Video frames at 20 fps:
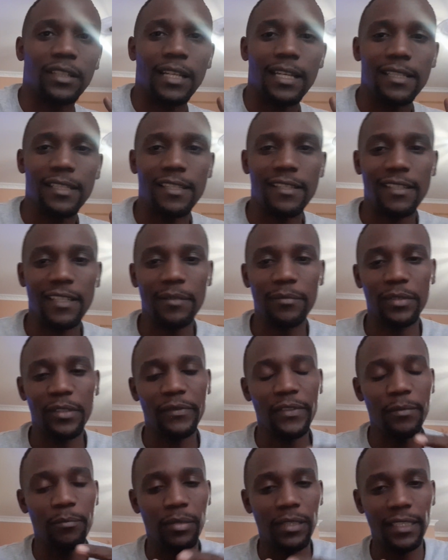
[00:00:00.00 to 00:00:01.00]
like in terms of
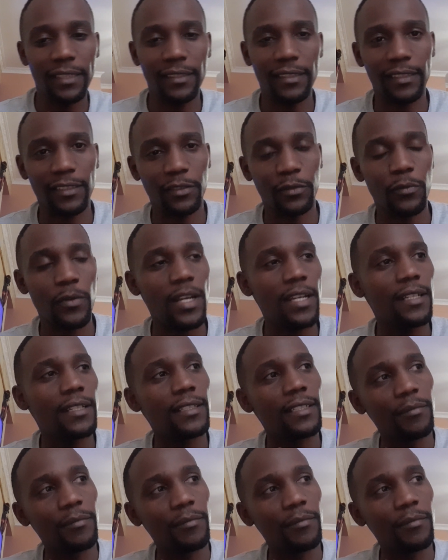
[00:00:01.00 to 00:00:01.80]
He blesses one,